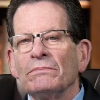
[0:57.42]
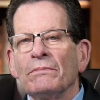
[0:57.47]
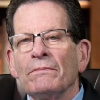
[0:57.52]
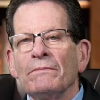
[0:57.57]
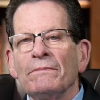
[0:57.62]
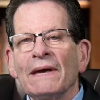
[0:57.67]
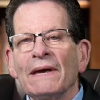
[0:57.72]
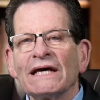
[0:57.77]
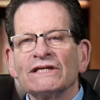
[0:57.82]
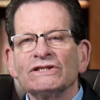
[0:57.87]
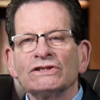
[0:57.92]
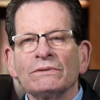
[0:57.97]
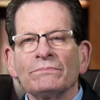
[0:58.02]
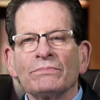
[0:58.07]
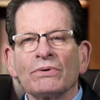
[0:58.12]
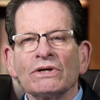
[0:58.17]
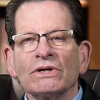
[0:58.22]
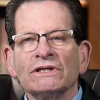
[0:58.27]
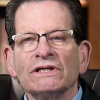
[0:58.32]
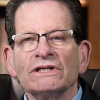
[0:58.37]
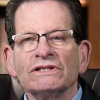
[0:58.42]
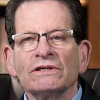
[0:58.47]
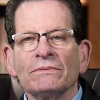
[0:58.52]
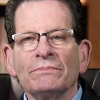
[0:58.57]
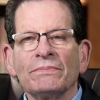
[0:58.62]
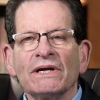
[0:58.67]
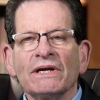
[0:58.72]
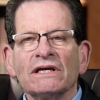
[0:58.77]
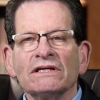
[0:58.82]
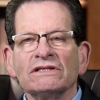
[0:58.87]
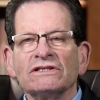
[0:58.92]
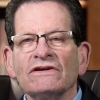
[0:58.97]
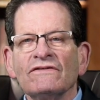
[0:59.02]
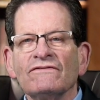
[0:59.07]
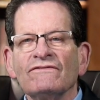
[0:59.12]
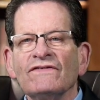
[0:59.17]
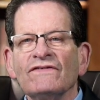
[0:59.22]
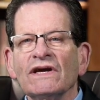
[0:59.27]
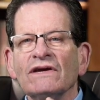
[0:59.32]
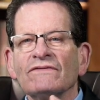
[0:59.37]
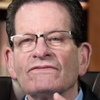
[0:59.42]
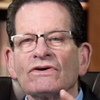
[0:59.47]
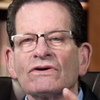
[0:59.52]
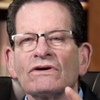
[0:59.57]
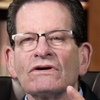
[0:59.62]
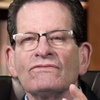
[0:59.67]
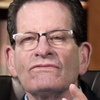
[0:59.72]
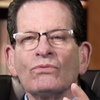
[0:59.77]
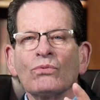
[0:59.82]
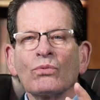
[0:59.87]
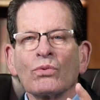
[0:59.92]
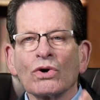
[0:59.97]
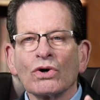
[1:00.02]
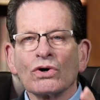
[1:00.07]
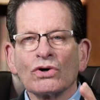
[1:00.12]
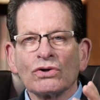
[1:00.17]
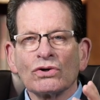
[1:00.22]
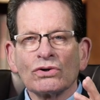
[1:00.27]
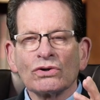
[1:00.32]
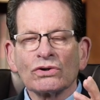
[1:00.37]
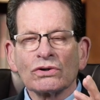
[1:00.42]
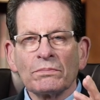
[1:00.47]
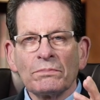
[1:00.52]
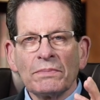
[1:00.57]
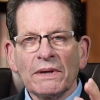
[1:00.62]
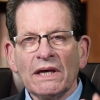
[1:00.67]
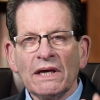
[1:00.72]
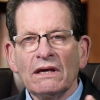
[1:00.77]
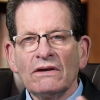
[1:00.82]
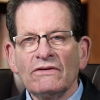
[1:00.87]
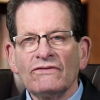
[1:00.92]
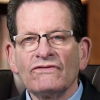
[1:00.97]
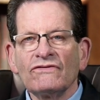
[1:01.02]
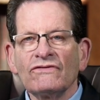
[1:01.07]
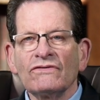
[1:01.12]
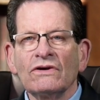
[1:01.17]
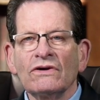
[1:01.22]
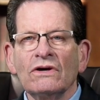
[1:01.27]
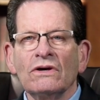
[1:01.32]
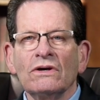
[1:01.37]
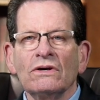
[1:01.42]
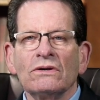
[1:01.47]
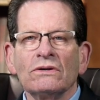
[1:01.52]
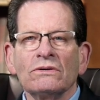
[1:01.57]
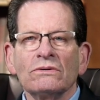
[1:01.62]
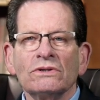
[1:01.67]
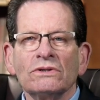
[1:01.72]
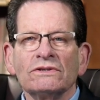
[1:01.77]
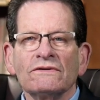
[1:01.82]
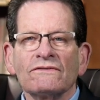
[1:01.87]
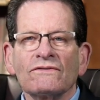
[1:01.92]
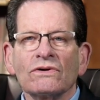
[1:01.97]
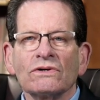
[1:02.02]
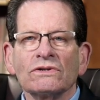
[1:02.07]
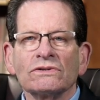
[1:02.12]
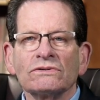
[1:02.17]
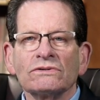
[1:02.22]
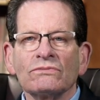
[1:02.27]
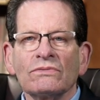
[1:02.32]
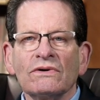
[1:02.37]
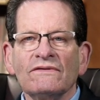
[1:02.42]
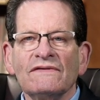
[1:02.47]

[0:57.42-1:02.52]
pageant participant is in favor of world peace, which of course we've